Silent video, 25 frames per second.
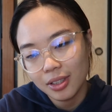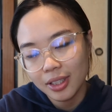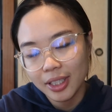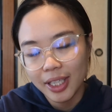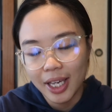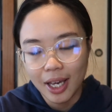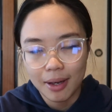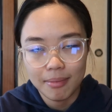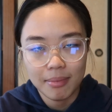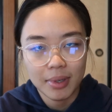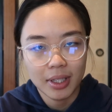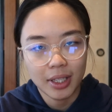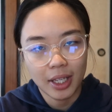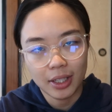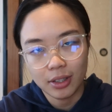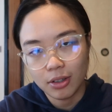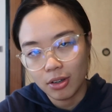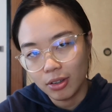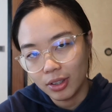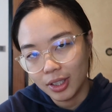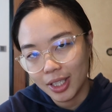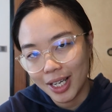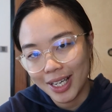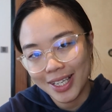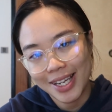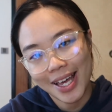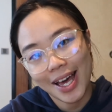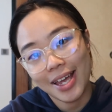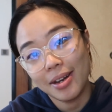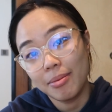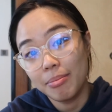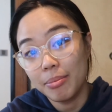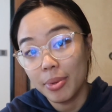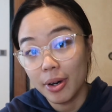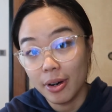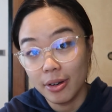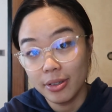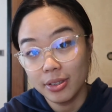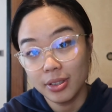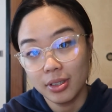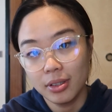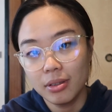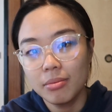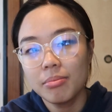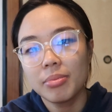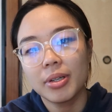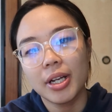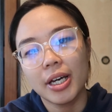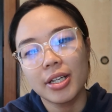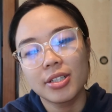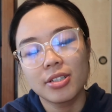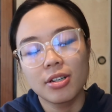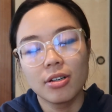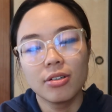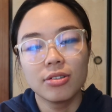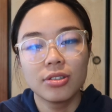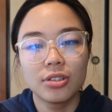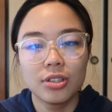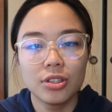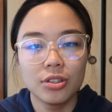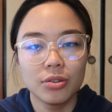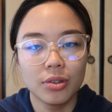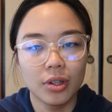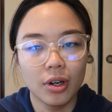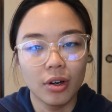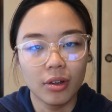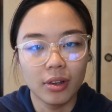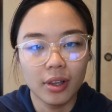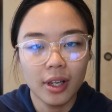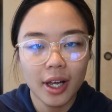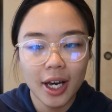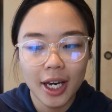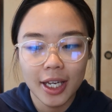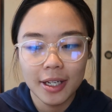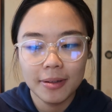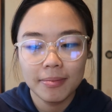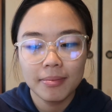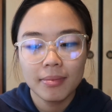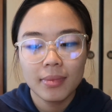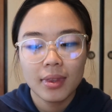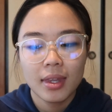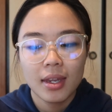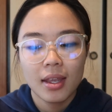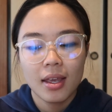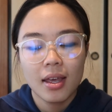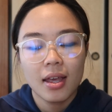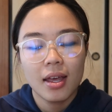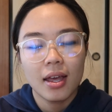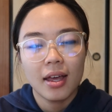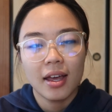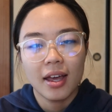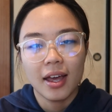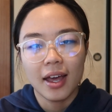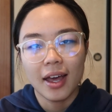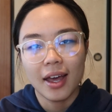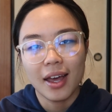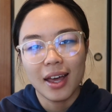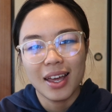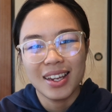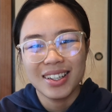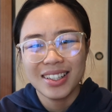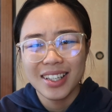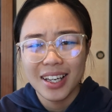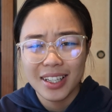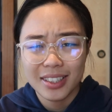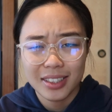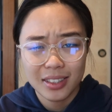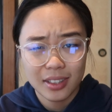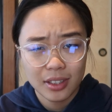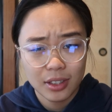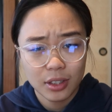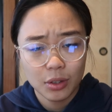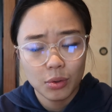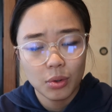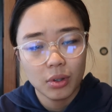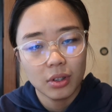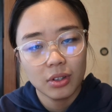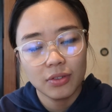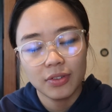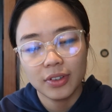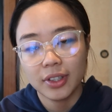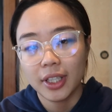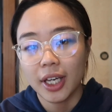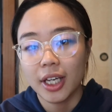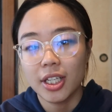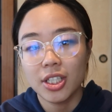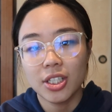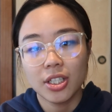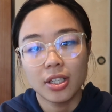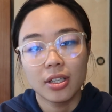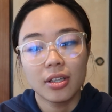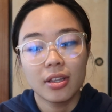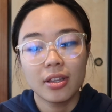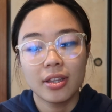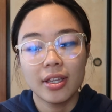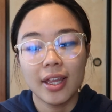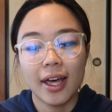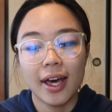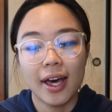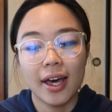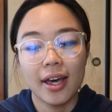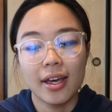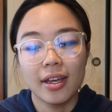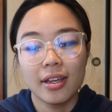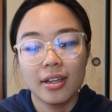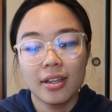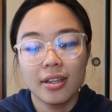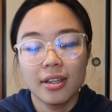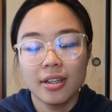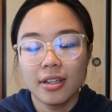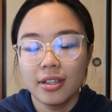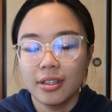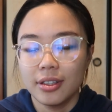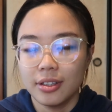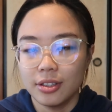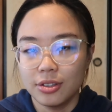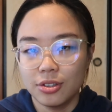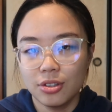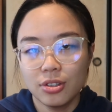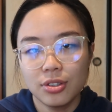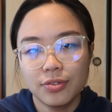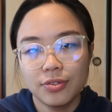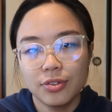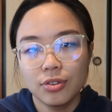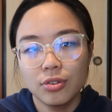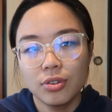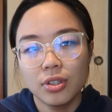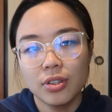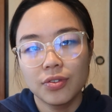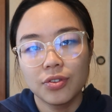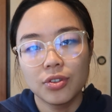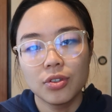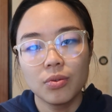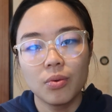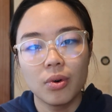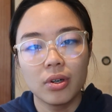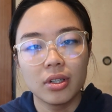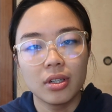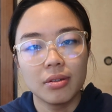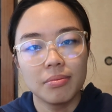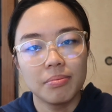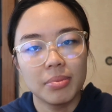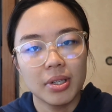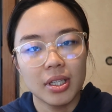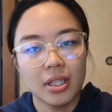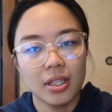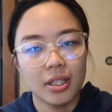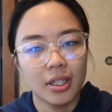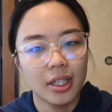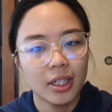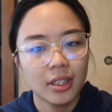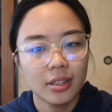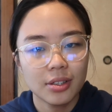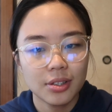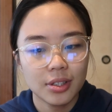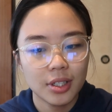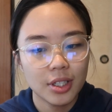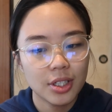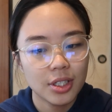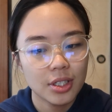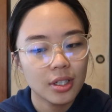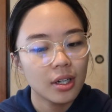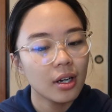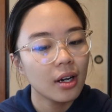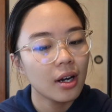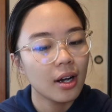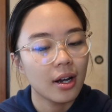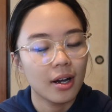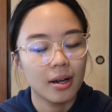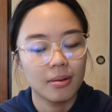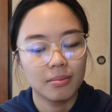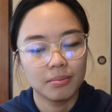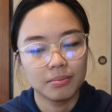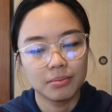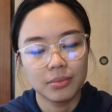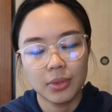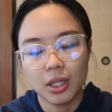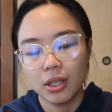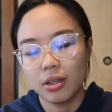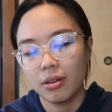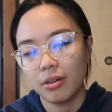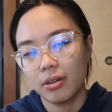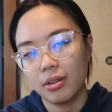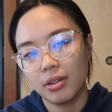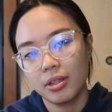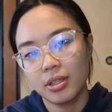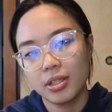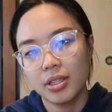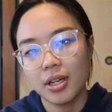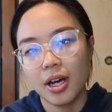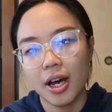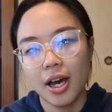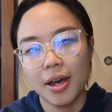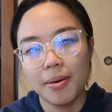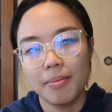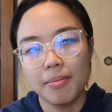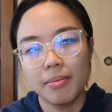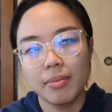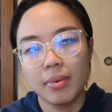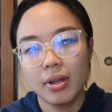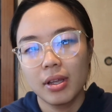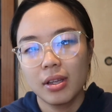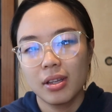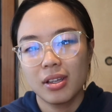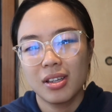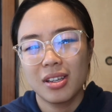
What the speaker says: can be like online and in person, but I chose to do it online. And yeah, it's just a qualification that is useful if you want to be an English teacher. A lot of the time,